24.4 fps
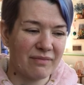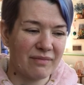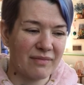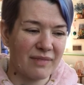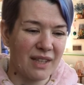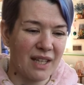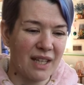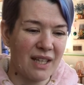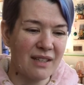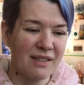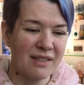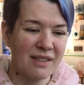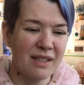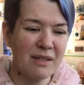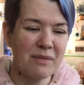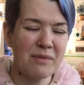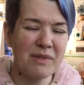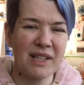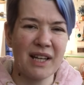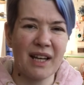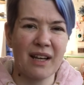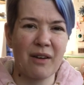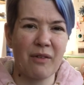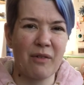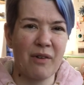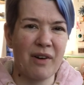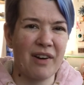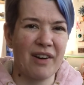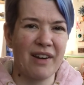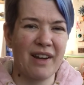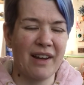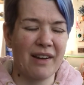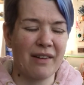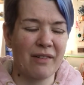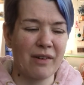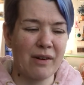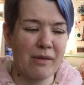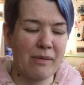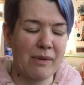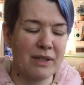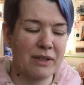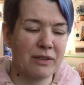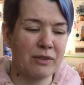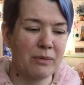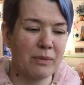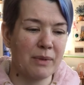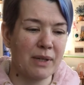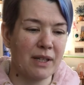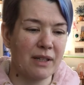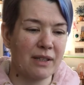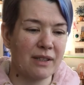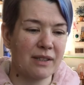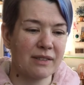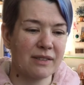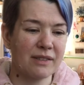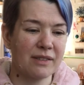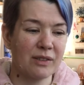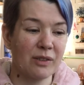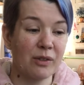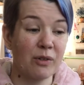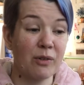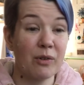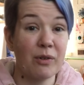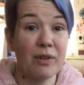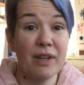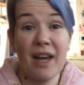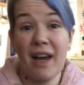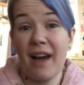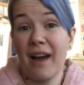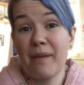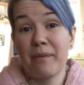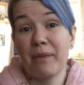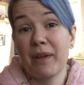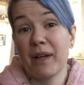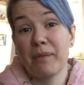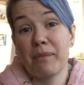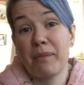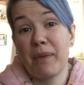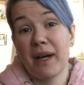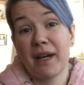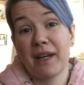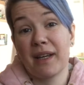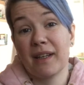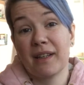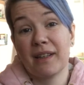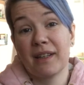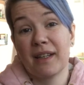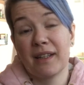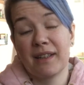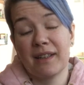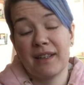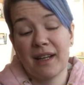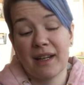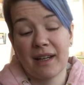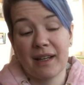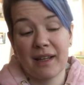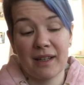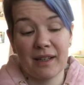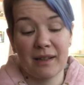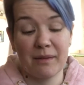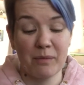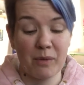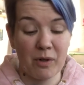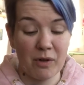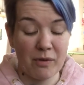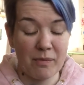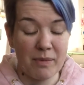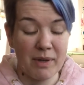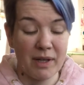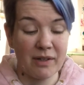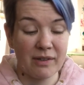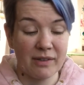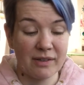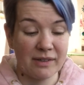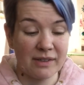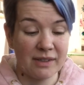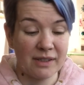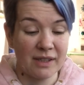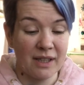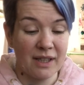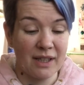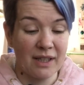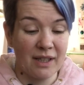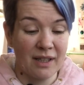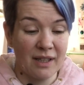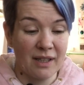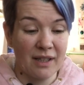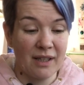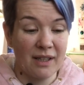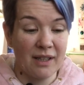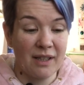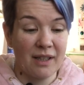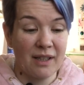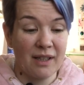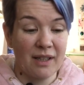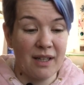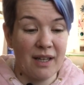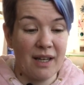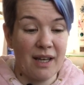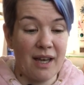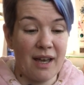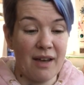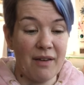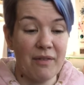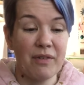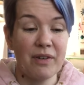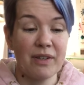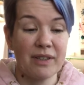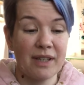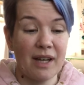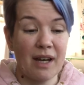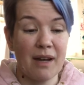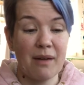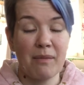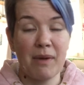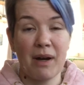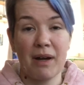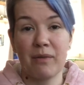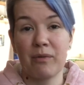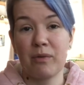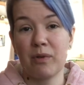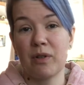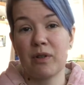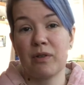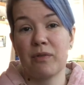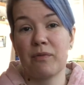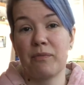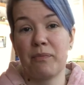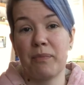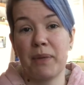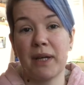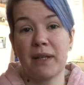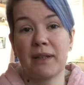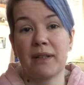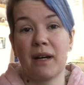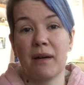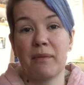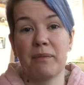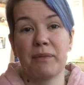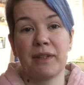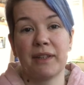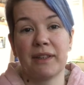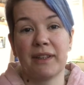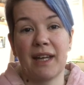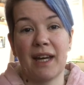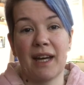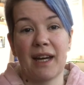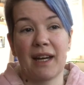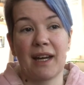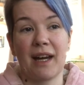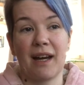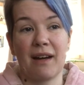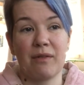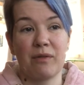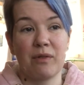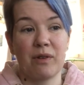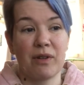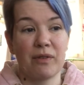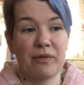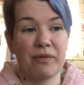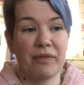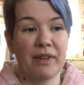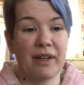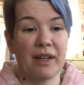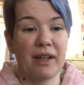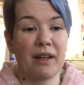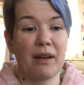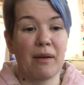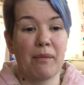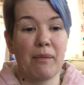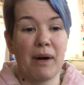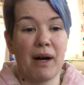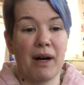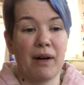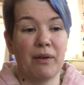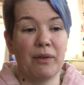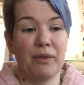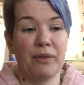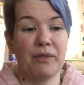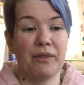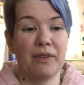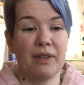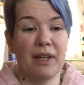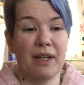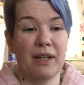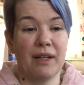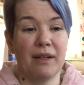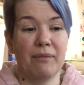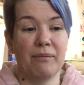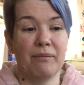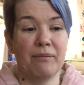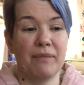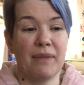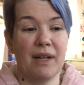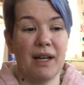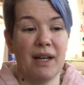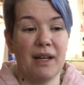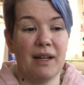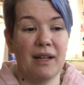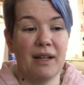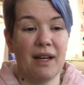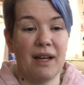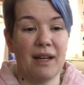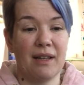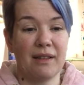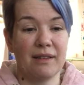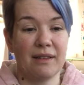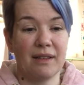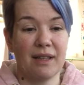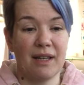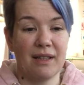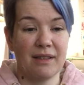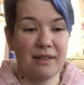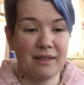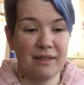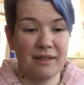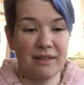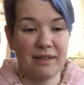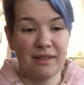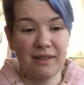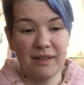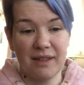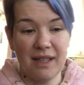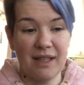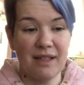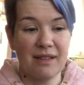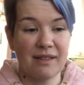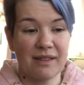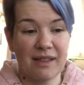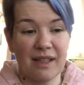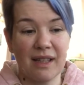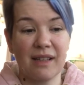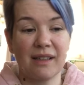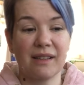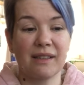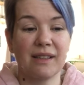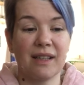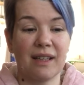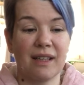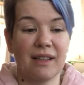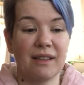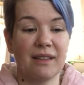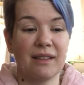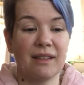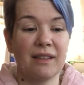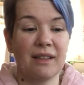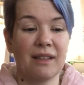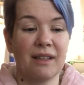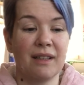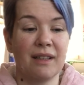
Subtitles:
he seems like a very angry man, to be honest. So yeah, I'm not backing that deck anymore, because every time I would have picked up the deck, I would have think about him and these things. And